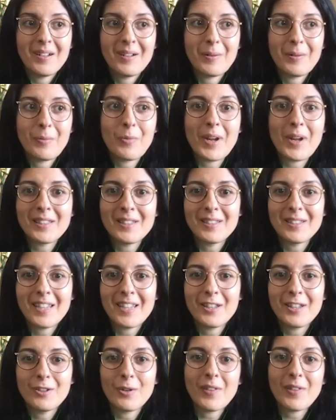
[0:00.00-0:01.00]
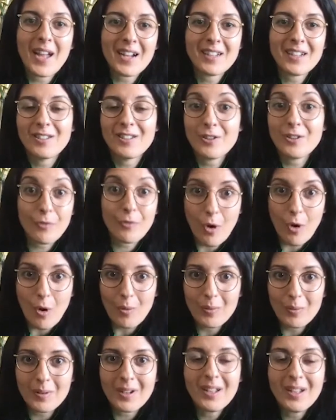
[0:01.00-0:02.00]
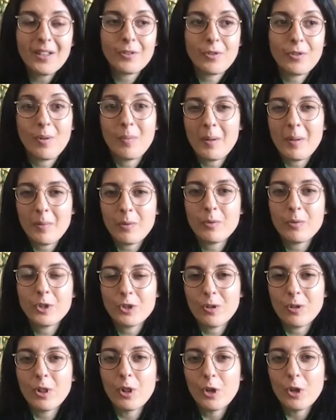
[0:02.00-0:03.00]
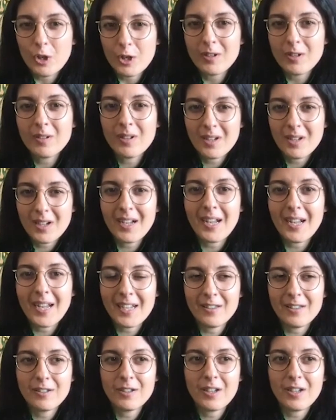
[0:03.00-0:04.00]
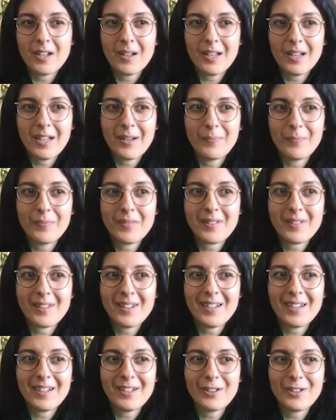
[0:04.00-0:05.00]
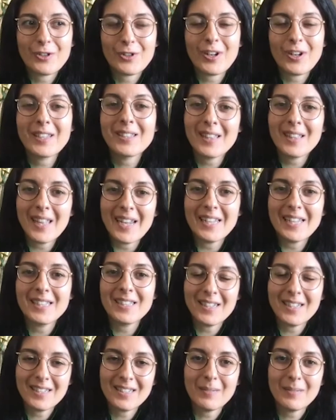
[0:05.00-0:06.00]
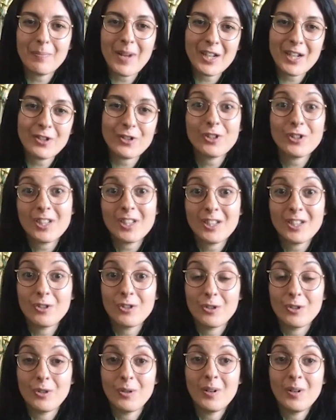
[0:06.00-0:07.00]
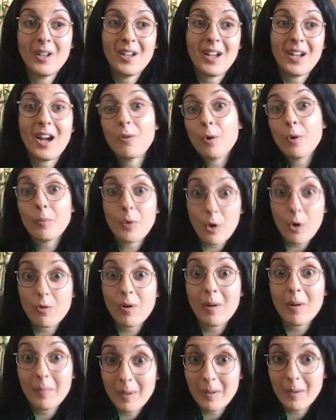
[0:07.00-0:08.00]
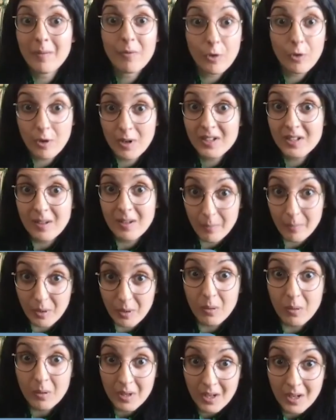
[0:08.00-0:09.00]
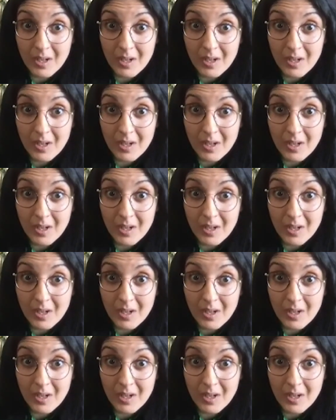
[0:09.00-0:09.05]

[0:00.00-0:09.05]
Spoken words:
when they don't access a phone. So maybe we should learn and translate these measures into our programming, for example.